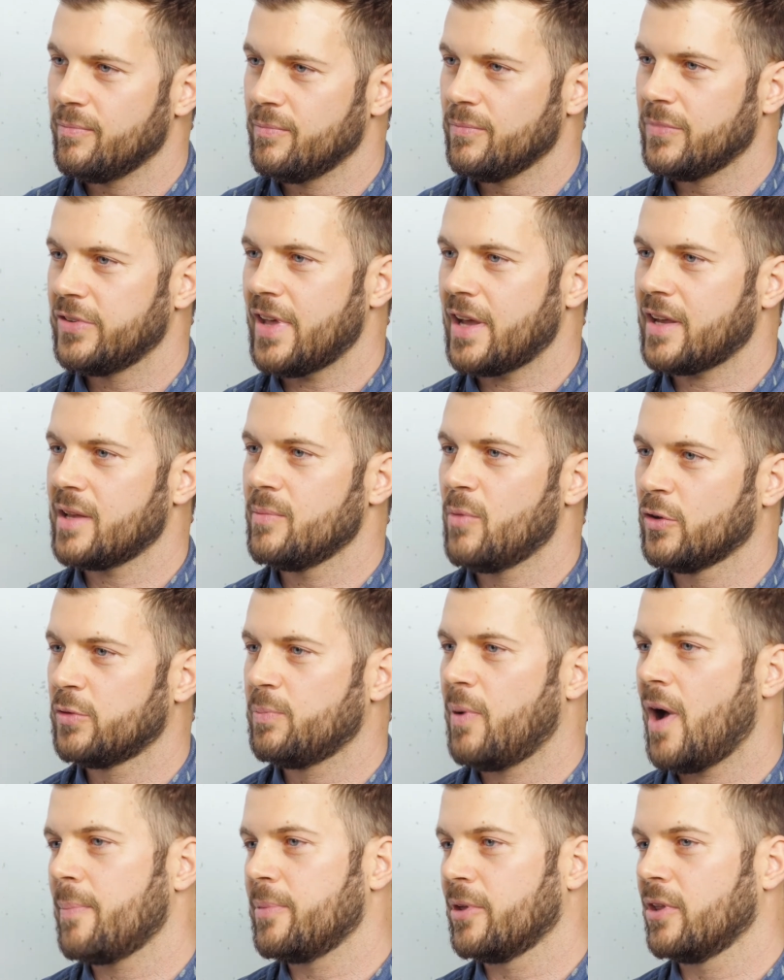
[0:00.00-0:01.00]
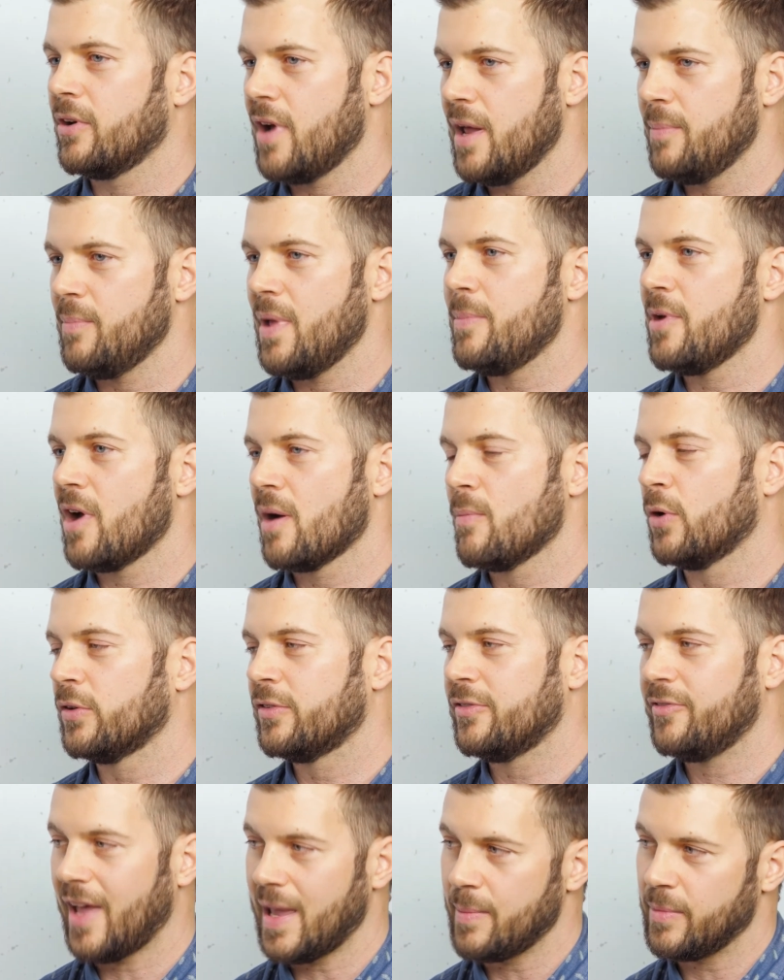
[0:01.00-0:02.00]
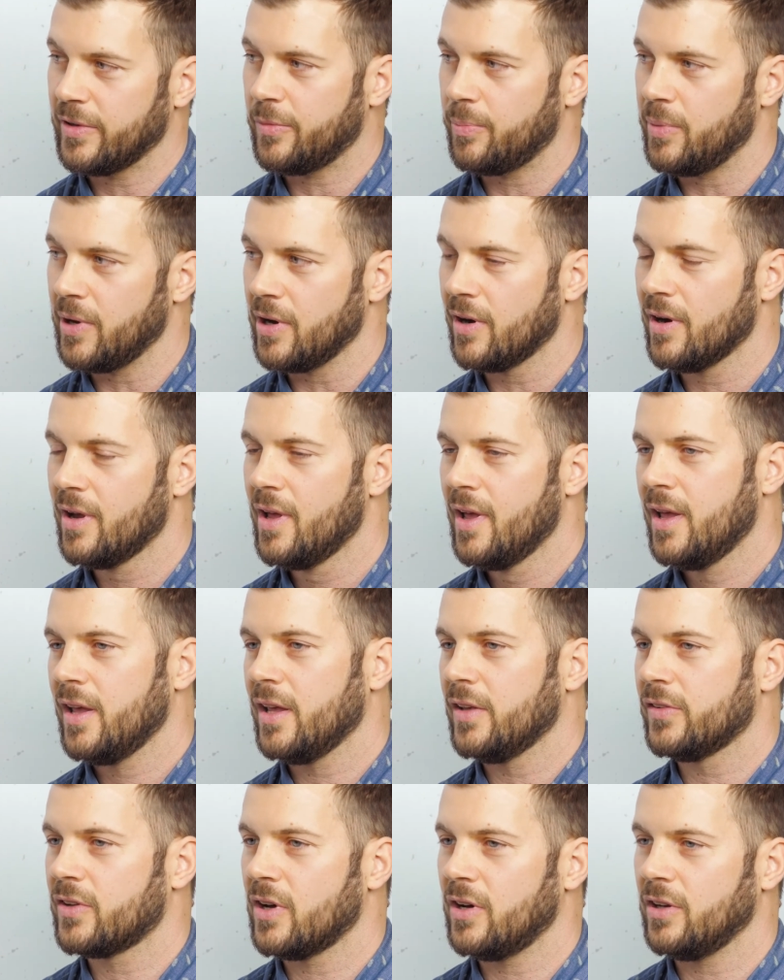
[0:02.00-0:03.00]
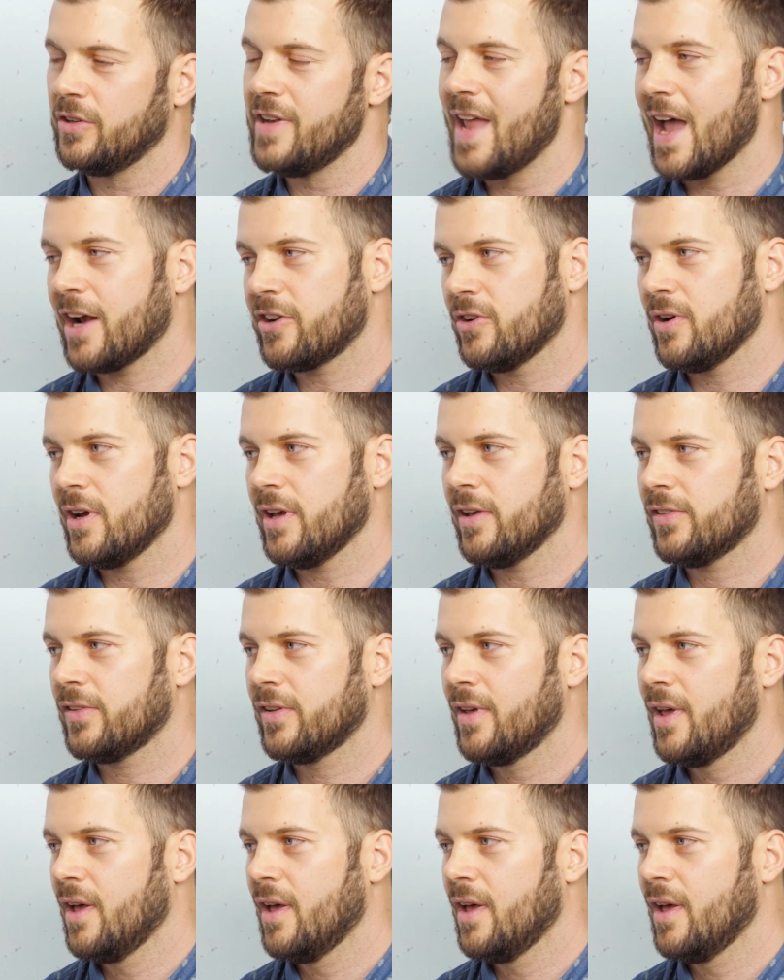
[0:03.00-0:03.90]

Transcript: second most popular and maybe our most famous beer is called Nectarous.